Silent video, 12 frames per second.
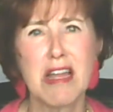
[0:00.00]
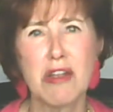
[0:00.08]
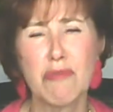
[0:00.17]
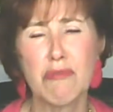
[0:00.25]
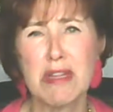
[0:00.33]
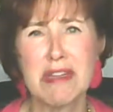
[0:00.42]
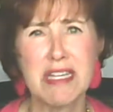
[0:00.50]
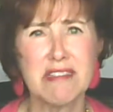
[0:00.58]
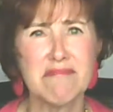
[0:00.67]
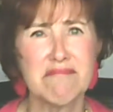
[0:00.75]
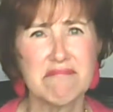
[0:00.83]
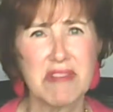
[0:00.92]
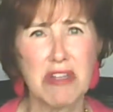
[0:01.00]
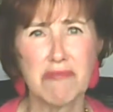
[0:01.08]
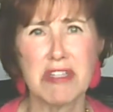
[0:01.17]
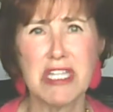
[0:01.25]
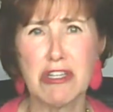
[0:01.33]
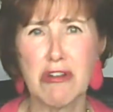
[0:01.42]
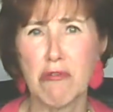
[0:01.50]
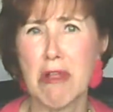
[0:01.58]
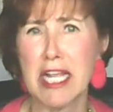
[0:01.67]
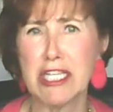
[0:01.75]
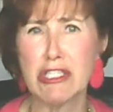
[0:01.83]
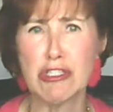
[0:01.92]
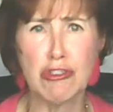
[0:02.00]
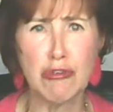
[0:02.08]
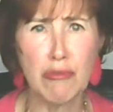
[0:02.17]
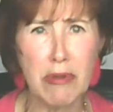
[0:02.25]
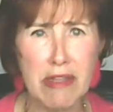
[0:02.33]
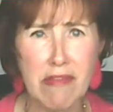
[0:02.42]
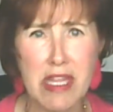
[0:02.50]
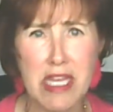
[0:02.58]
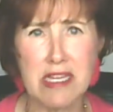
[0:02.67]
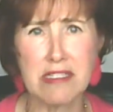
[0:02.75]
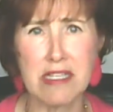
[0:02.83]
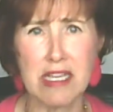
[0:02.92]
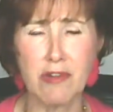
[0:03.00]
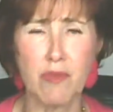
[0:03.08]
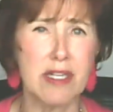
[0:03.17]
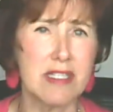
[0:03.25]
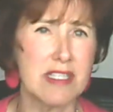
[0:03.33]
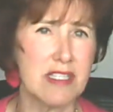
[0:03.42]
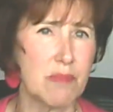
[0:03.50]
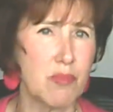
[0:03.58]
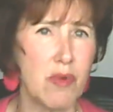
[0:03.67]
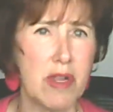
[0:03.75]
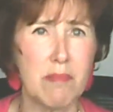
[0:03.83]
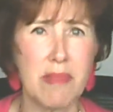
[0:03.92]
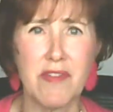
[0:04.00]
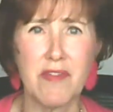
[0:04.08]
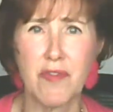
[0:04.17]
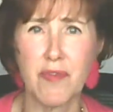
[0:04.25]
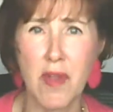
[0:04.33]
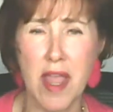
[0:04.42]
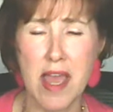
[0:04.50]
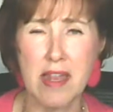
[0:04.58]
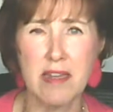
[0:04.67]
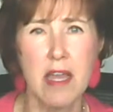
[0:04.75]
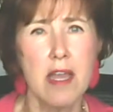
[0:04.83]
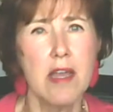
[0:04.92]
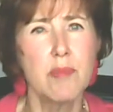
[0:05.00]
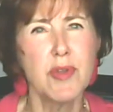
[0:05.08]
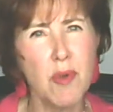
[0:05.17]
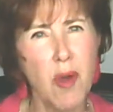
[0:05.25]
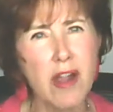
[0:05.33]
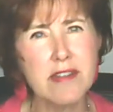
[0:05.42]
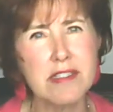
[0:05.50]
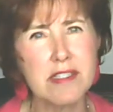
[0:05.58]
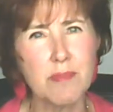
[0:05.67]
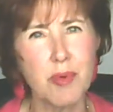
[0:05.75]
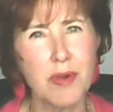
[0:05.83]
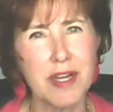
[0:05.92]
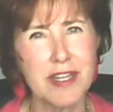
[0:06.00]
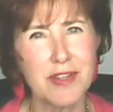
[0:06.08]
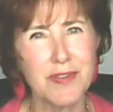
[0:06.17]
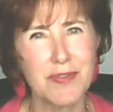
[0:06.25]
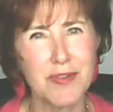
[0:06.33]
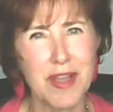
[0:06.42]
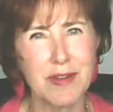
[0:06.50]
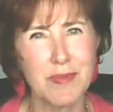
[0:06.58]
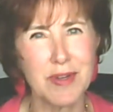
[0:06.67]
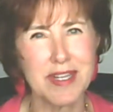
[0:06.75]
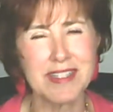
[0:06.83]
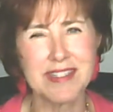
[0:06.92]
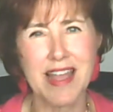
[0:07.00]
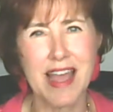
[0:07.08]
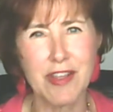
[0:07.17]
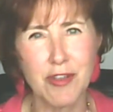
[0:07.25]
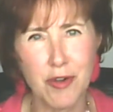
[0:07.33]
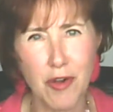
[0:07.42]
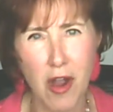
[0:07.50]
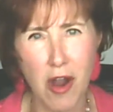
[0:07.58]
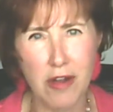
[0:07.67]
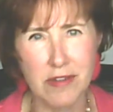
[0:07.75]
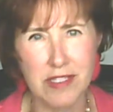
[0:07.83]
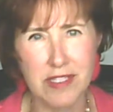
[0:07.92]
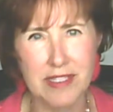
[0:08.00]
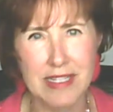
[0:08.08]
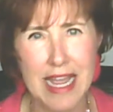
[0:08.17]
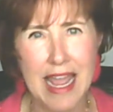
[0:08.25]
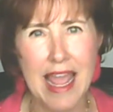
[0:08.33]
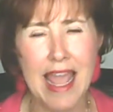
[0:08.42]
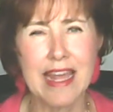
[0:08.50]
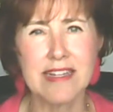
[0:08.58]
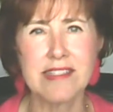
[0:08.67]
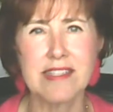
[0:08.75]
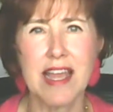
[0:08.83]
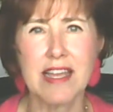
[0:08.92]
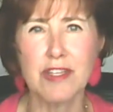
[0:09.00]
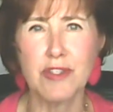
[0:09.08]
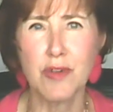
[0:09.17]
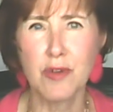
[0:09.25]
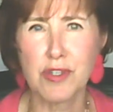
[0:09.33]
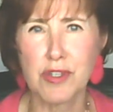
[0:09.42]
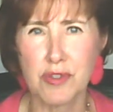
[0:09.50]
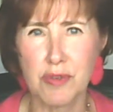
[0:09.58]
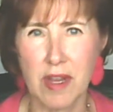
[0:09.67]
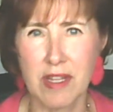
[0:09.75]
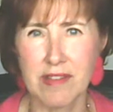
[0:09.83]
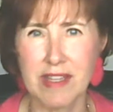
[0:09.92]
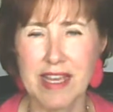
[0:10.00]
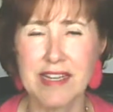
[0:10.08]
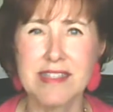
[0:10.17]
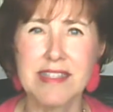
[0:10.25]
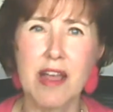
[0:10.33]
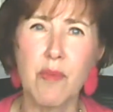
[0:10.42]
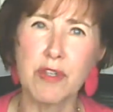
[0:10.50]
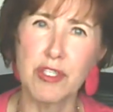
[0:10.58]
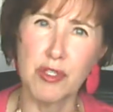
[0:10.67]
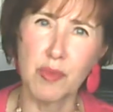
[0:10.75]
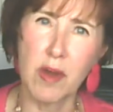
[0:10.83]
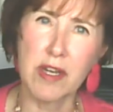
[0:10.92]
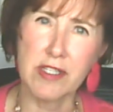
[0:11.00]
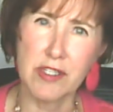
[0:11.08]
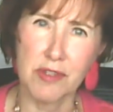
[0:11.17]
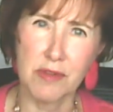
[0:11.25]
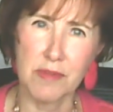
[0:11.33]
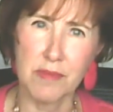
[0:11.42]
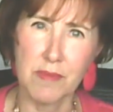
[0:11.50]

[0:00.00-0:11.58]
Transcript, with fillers: I really don't like doing this. I don't want to disappoint my friend. But you are disappointing your friend when it's not your heart and it's not your strength and it's not what you want to do.